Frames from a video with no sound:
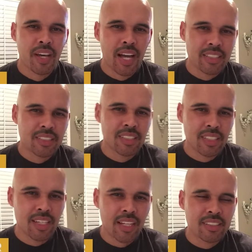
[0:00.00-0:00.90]
I
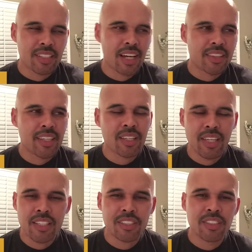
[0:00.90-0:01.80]
think
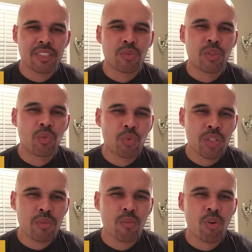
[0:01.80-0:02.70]
he just needs to be
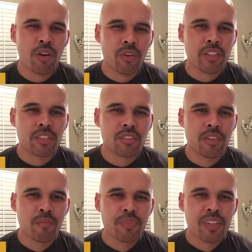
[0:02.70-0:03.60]
really more aggressive.
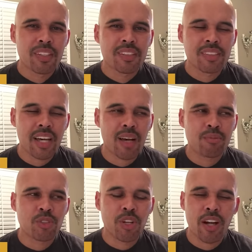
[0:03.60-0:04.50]

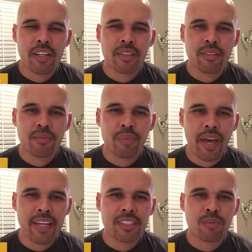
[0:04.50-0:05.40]
Stop trying to
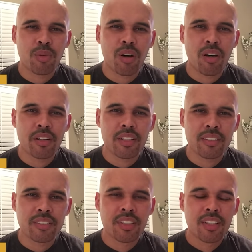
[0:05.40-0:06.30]
pass the ball to
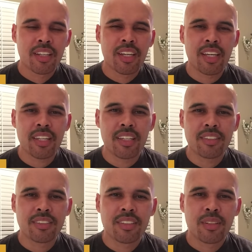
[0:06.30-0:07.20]
these
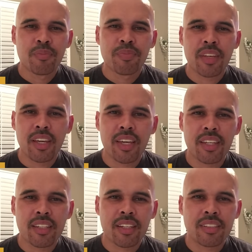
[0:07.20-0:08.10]
idiots
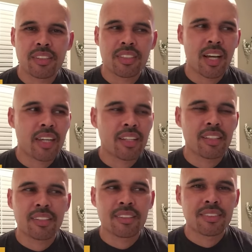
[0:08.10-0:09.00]
and just kind
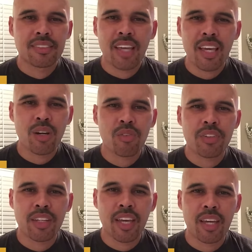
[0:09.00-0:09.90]
of take
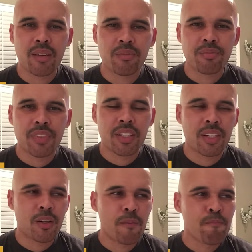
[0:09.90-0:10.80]
over the game. You
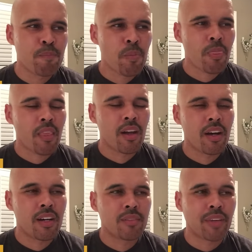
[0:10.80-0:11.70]
know.
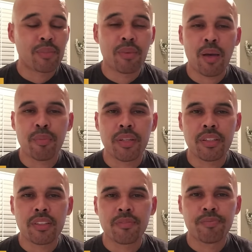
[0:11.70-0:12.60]
That's my
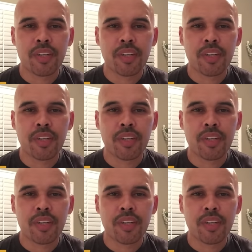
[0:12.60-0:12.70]
opinion.